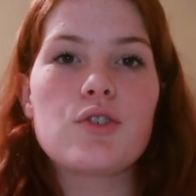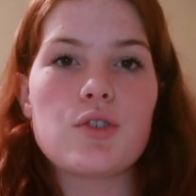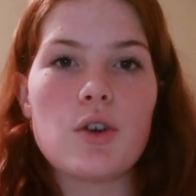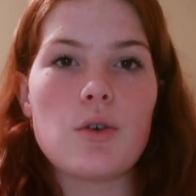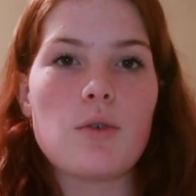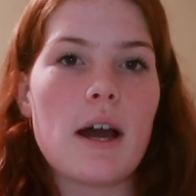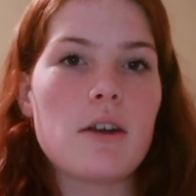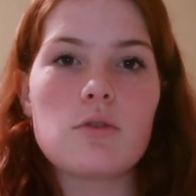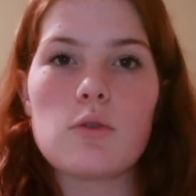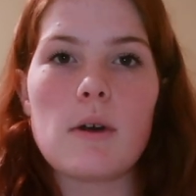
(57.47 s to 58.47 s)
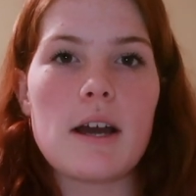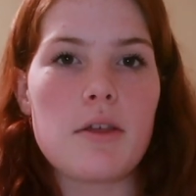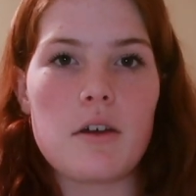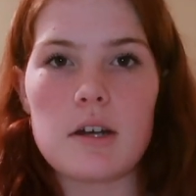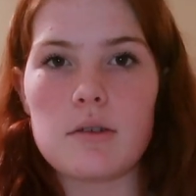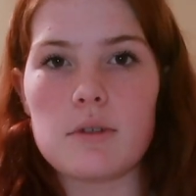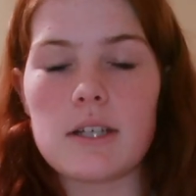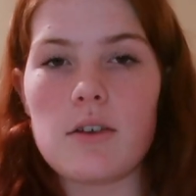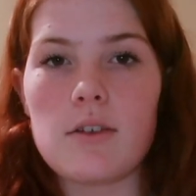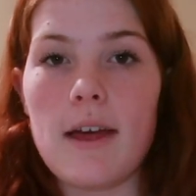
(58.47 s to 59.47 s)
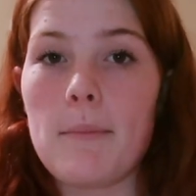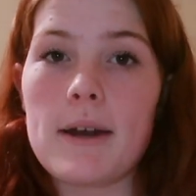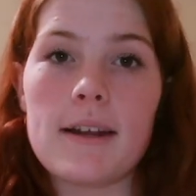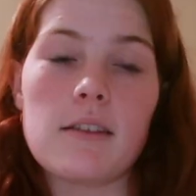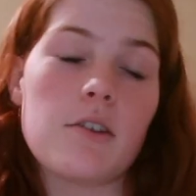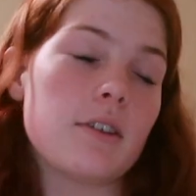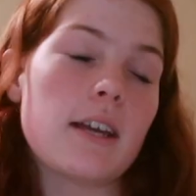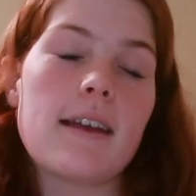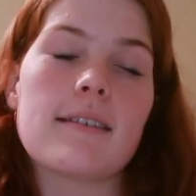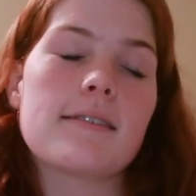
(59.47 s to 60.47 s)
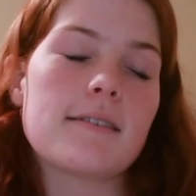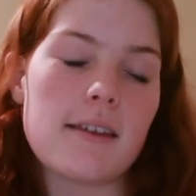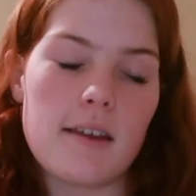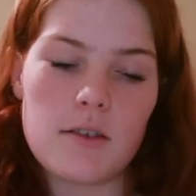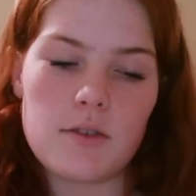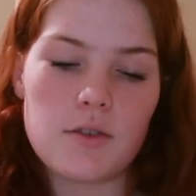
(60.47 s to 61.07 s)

So I don't know why I thought I would tell you that, but I literally can't see.